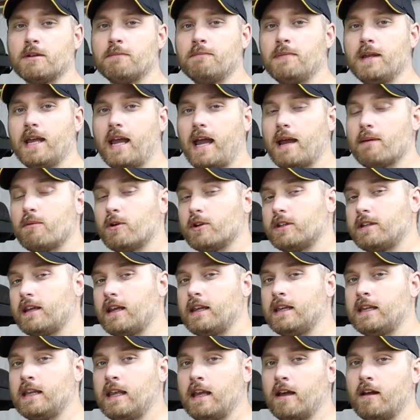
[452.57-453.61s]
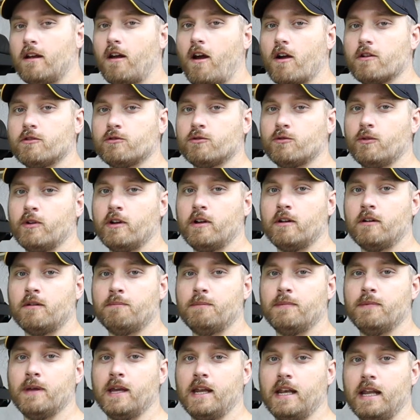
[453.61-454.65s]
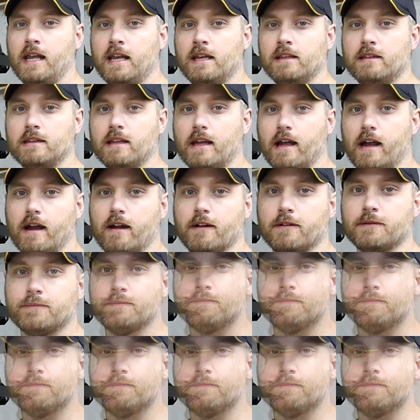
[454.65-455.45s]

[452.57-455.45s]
to be able to get our drill bit in there.